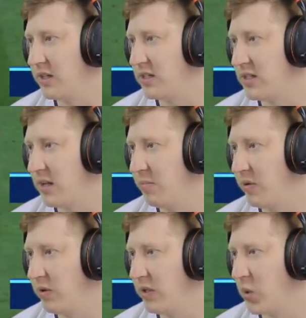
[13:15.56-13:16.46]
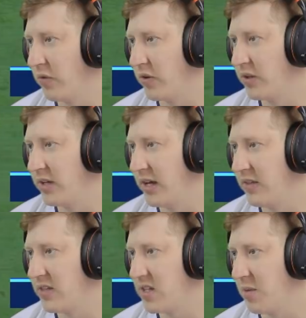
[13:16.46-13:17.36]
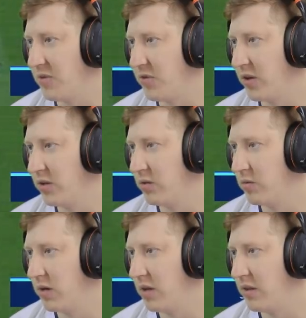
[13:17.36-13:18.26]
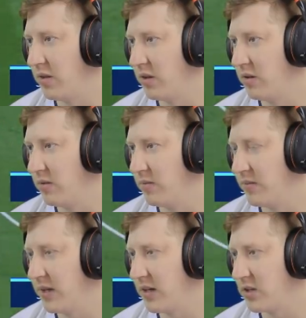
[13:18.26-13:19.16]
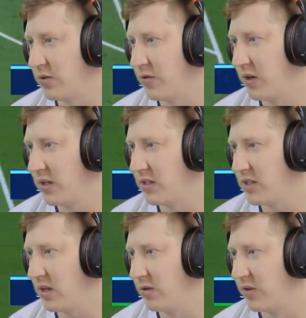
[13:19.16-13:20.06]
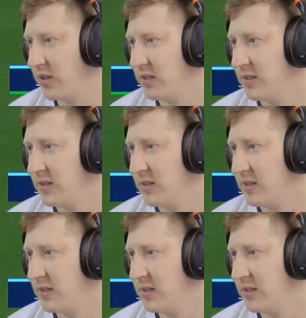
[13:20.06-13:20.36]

an Istanbul equivalent in the semi-final rather than the actual final itself.